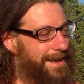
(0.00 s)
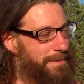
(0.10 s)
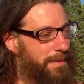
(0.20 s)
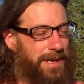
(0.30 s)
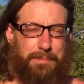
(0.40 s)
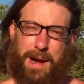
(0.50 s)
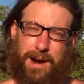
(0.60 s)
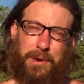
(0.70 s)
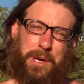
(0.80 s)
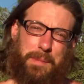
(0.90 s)
Because some people get
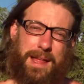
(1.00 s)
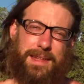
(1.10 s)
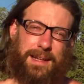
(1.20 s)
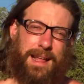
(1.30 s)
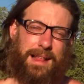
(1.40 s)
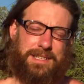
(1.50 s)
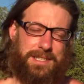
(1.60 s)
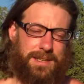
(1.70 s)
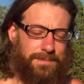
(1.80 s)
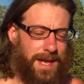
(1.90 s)
paranoid about
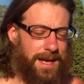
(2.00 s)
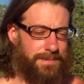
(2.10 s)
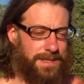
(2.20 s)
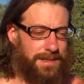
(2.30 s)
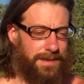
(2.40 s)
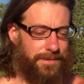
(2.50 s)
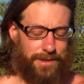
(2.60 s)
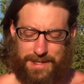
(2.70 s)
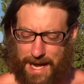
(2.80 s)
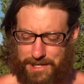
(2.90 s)
technology sometimes. If
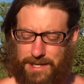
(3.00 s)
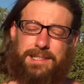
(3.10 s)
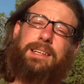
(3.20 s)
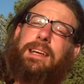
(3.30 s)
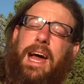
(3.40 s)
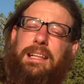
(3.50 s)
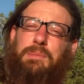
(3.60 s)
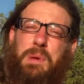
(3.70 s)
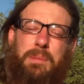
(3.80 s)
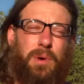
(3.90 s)
your intention is to connect
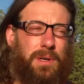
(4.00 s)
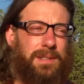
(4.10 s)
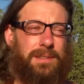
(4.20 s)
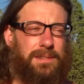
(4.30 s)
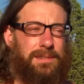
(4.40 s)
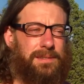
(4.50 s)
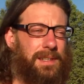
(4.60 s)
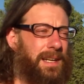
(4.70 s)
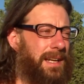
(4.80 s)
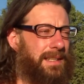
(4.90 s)
to people,
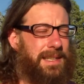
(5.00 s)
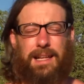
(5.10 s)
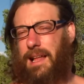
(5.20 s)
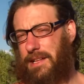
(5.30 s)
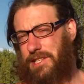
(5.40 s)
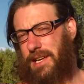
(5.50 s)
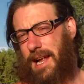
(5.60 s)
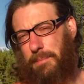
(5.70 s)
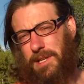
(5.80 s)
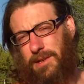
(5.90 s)
technology
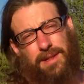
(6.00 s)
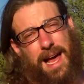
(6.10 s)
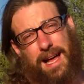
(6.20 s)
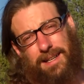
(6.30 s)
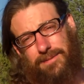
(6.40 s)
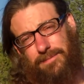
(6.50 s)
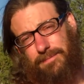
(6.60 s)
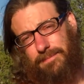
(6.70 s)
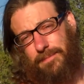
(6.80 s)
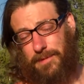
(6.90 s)
can help you do that.
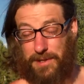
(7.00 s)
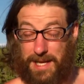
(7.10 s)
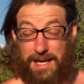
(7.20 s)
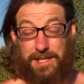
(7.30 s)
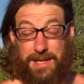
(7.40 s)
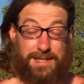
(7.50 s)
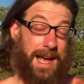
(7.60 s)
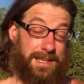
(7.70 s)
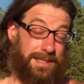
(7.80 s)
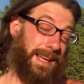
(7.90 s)
If your intention is
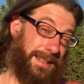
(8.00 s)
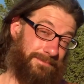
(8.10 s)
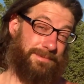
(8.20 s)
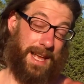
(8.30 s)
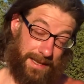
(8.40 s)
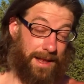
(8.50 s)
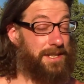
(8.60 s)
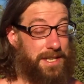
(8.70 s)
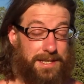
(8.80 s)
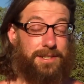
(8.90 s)
to isolate,
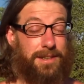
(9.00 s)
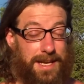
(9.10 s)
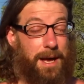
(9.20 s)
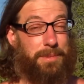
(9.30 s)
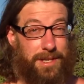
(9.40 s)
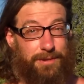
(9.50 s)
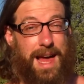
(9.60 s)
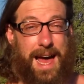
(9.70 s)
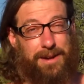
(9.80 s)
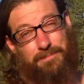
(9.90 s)
technology can certainly help you do
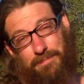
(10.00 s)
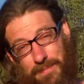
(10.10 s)
that.